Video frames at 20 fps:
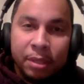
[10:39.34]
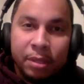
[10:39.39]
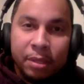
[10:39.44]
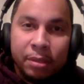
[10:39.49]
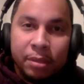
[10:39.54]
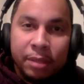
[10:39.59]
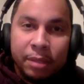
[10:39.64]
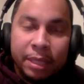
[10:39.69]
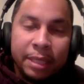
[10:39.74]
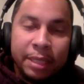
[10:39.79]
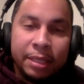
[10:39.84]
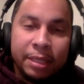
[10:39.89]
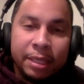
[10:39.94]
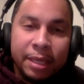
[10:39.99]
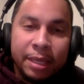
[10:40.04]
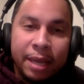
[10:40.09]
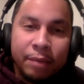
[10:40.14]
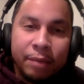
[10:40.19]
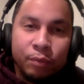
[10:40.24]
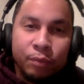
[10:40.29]
than he did
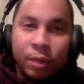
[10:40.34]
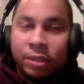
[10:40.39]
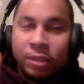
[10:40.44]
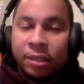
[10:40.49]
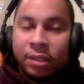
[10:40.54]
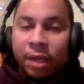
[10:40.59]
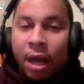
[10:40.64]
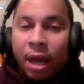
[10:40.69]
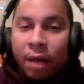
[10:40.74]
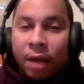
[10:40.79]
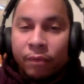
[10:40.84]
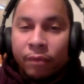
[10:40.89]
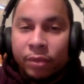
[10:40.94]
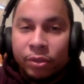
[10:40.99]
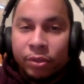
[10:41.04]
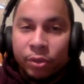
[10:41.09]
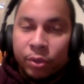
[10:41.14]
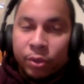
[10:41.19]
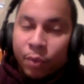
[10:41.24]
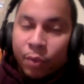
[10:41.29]
in that Western
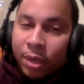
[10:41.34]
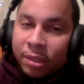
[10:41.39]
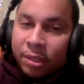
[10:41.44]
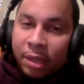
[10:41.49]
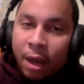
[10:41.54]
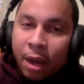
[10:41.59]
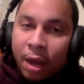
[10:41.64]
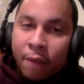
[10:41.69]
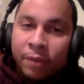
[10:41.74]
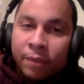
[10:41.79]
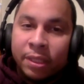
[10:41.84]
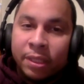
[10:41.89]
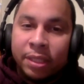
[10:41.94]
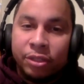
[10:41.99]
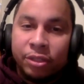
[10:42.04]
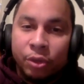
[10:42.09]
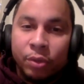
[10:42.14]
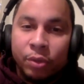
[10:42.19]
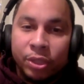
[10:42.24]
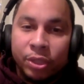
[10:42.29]
Conference. You know, in the Western Conference
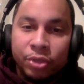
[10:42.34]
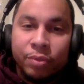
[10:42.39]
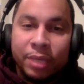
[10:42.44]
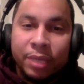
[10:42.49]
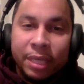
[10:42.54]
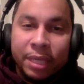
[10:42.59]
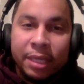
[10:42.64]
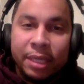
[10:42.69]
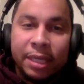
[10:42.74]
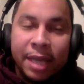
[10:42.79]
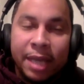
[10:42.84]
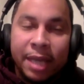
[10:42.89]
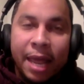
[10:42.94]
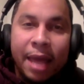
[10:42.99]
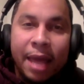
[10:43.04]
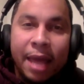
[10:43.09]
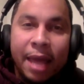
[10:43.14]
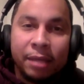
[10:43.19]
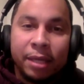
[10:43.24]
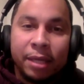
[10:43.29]
against Jokic, you needed an
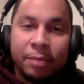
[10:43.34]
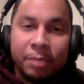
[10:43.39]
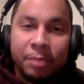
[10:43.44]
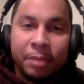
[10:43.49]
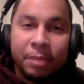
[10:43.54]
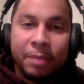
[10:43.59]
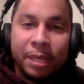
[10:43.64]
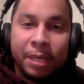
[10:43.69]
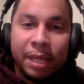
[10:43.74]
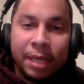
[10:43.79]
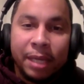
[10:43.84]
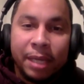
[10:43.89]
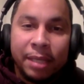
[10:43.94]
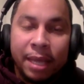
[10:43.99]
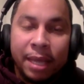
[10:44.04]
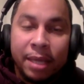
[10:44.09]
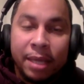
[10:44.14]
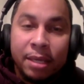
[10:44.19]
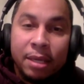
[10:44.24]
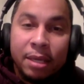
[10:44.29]
athletic big man like
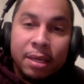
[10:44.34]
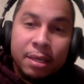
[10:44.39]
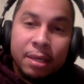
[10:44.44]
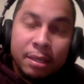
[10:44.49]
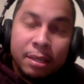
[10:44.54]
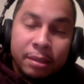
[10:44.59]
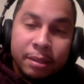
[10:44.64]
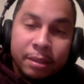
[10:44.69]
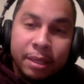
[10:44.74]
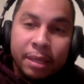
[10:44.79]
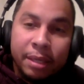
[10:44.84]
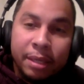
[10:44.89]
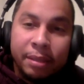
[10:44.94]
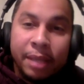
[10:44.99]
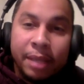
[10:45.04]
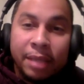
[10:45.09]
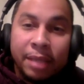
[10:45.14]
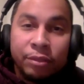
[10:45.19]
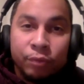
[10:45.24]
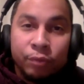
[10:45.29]
that. Yeah.
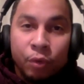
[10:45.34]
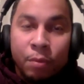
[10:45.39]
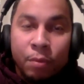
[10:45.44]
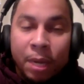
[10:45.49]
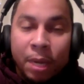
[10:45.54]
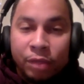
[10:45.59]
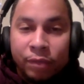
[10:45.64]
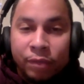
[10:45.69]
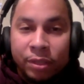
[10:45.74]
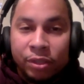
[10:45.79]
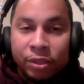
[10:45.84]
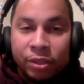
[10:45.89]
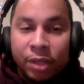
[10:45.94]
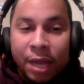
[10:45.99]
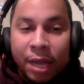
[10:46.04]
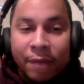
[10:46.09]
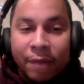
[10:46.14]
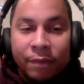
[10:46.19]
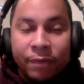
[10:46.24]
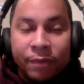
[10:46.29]
That's the role Montrezl is going to
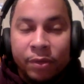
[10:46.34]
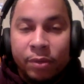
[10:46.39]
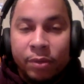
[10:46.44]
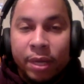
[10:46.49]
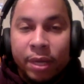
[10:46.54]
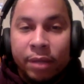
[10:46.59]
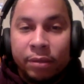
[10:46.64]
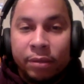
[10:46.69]
have to fill now.